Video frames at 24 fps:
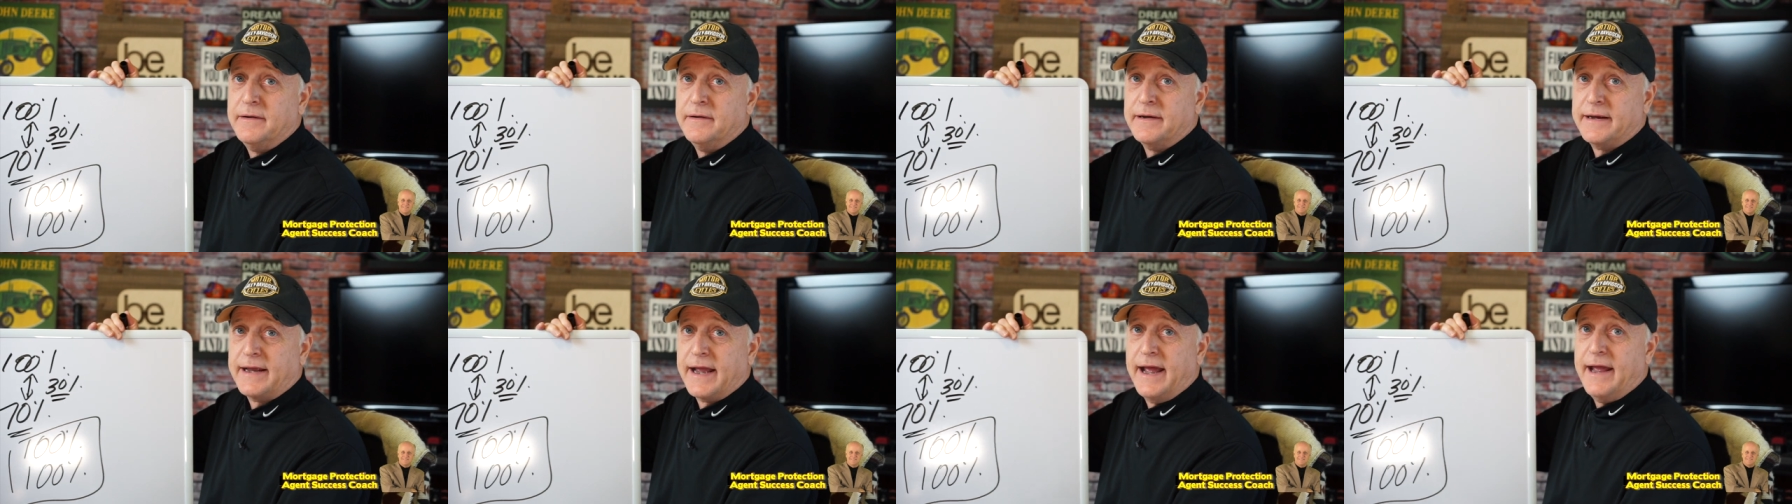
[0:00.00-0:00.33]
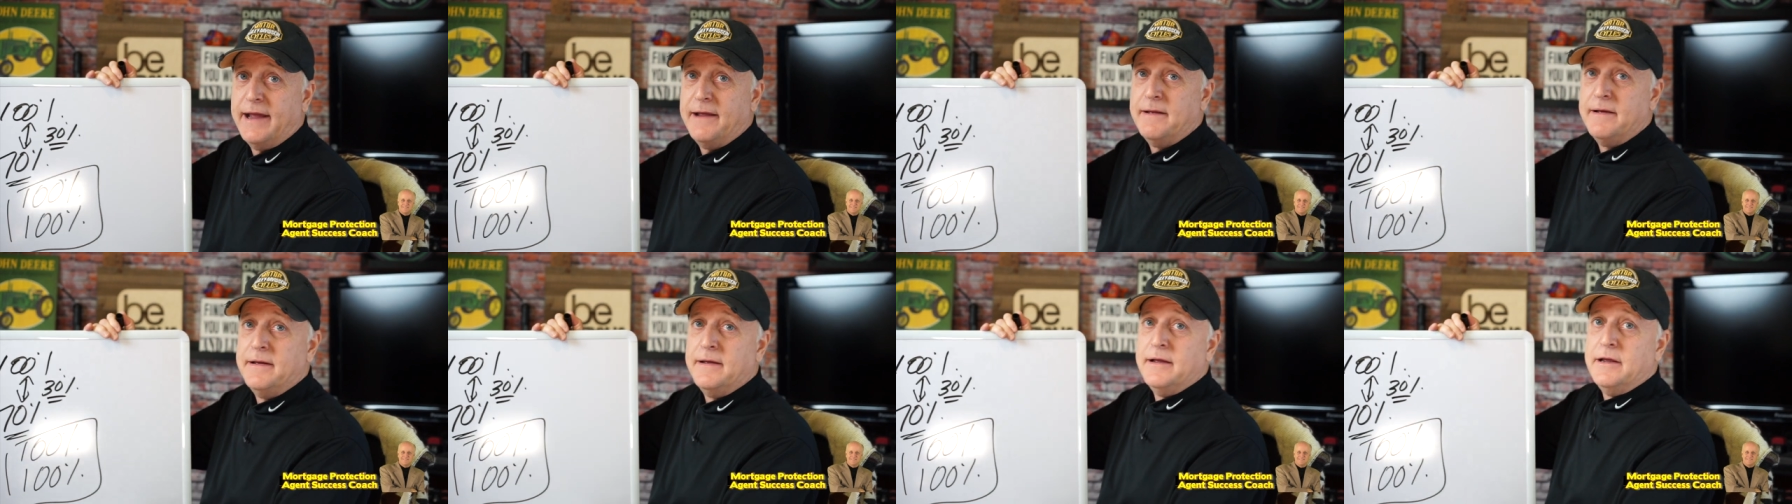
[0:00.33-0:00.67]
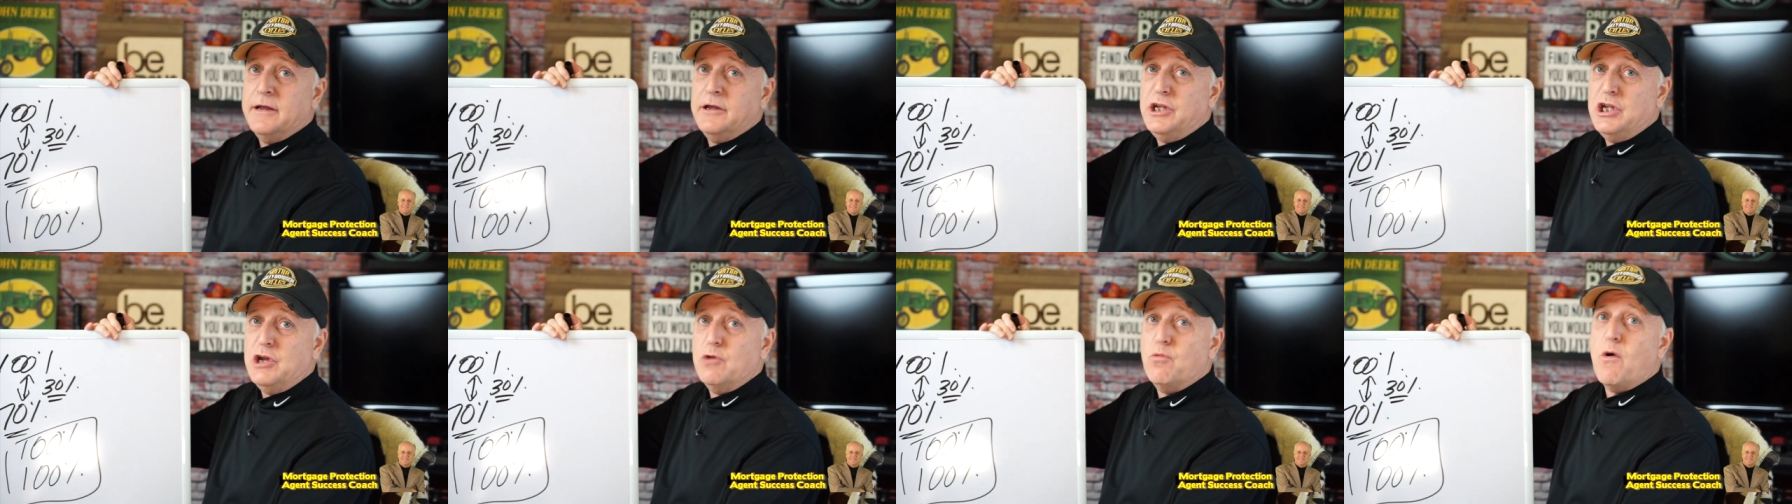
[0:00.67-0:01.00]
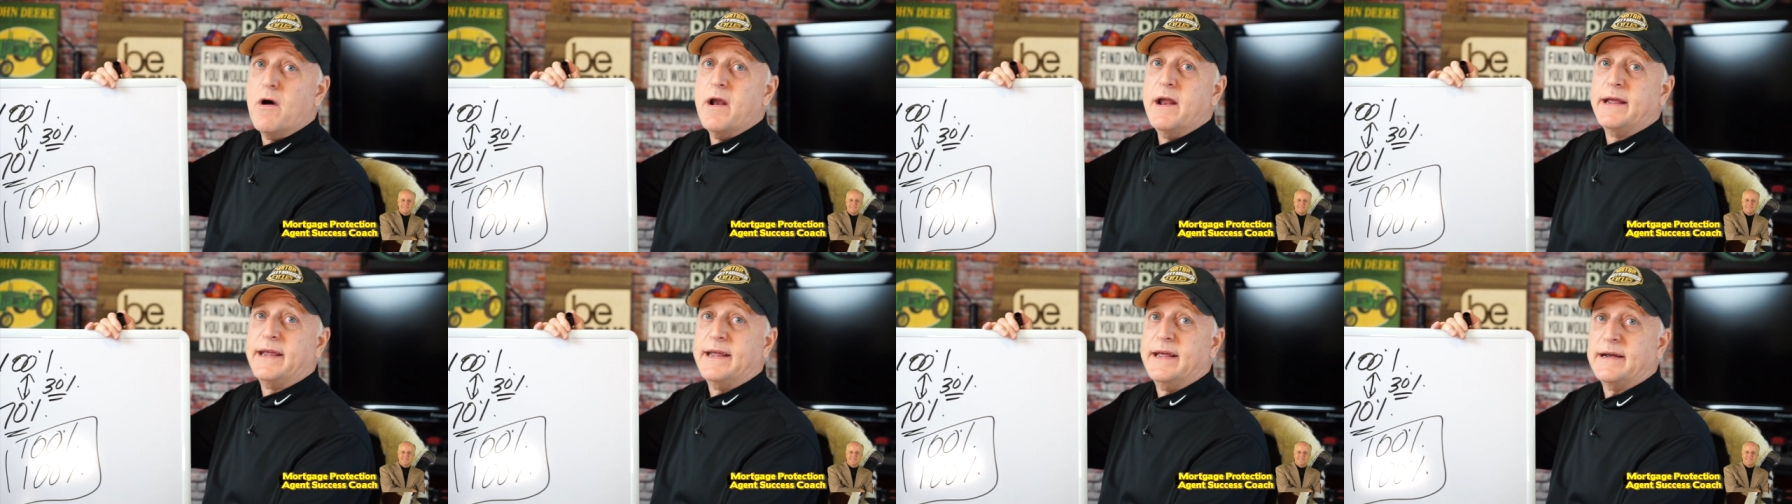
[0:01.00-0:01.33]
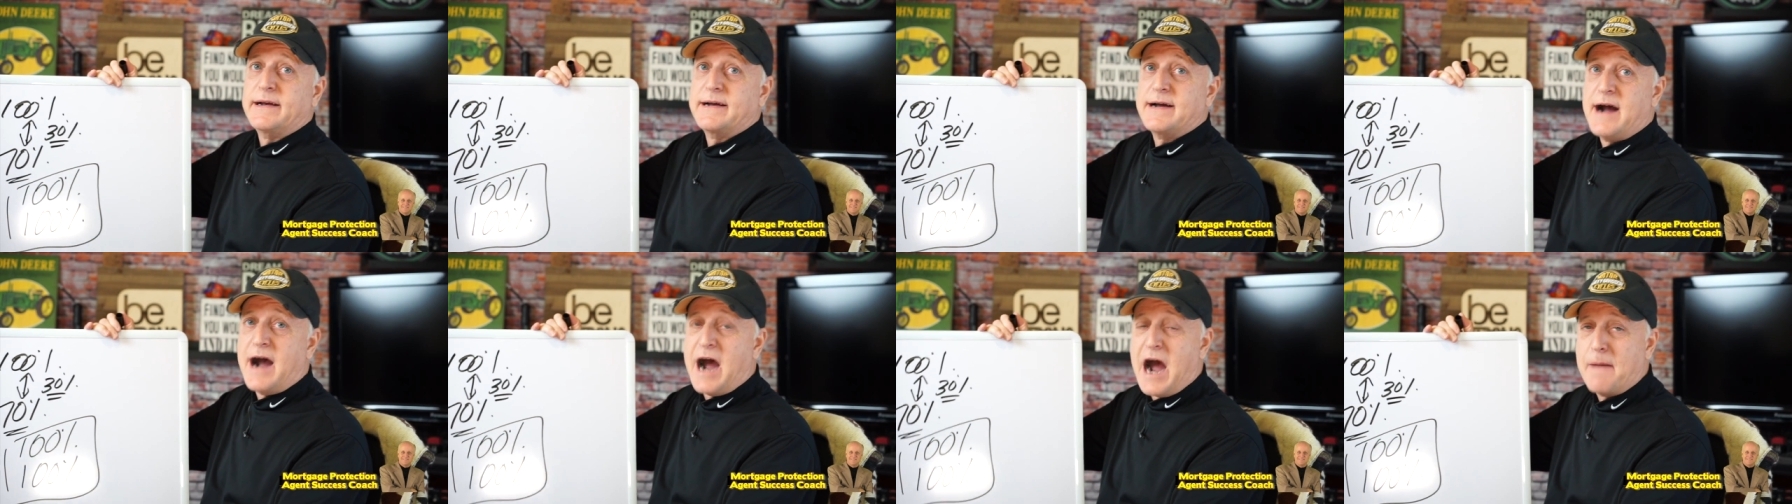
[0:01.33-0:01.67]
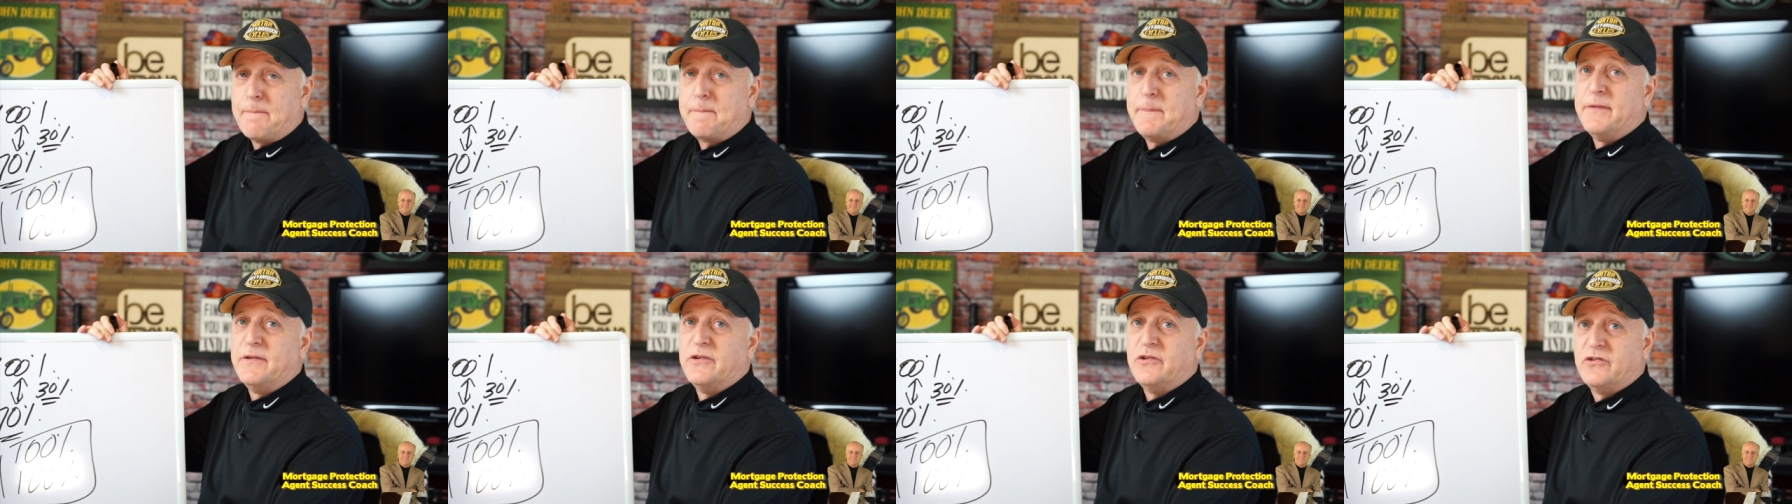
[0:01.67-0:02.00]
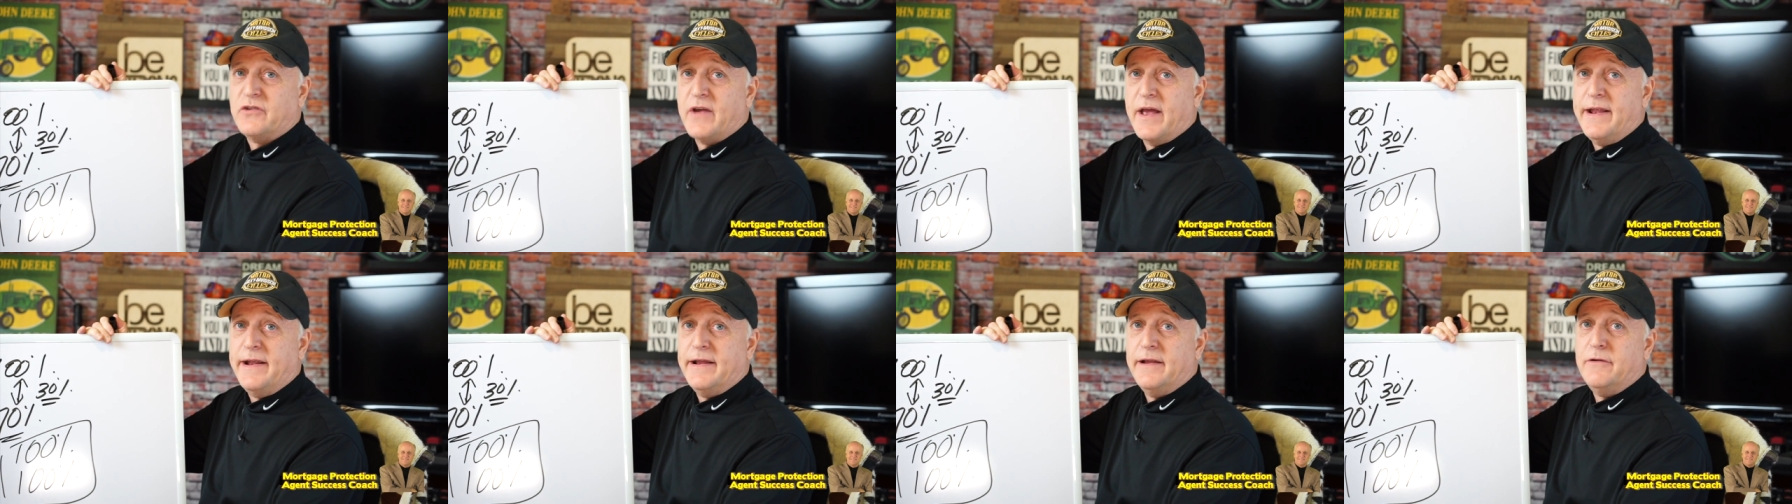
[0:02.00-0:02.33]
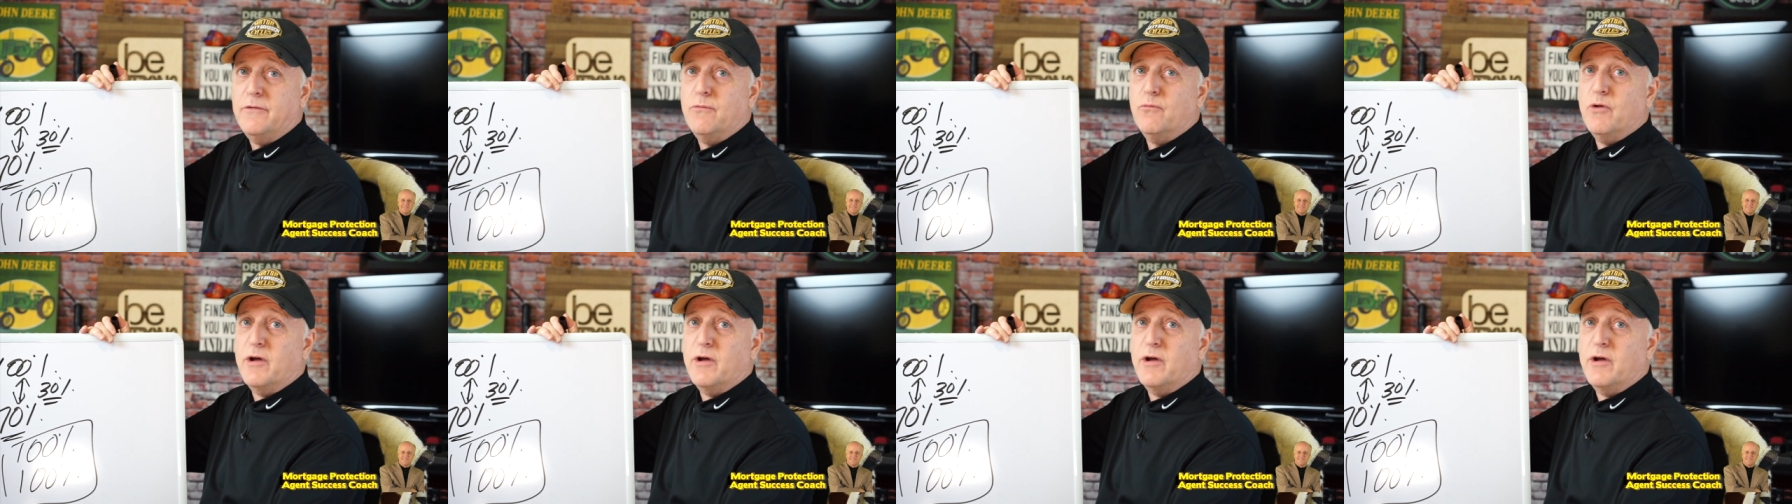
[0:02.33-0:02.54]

Okay, you want to get compensated